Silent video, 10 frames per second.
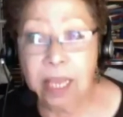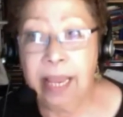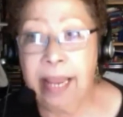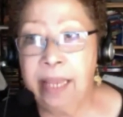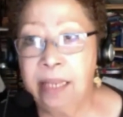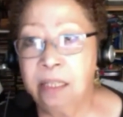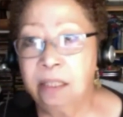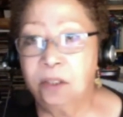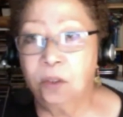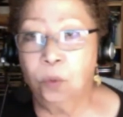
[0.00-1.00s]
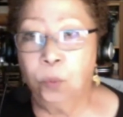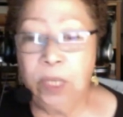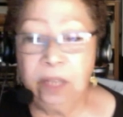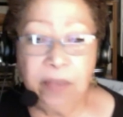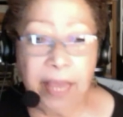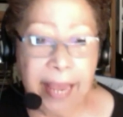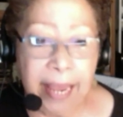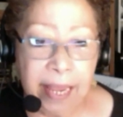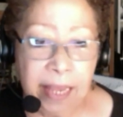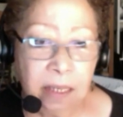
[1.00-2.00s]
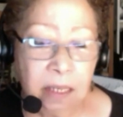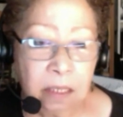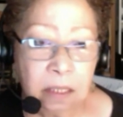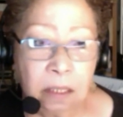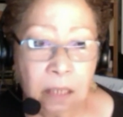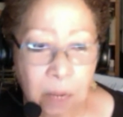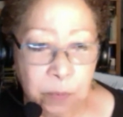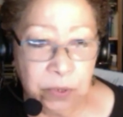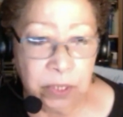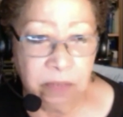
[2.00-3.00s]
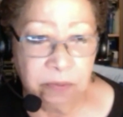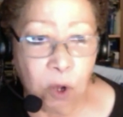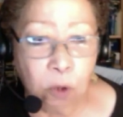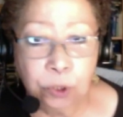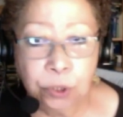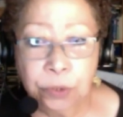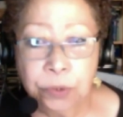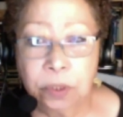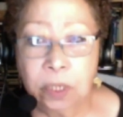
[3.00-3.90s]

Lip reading: And we've had a conglomerate of cultures,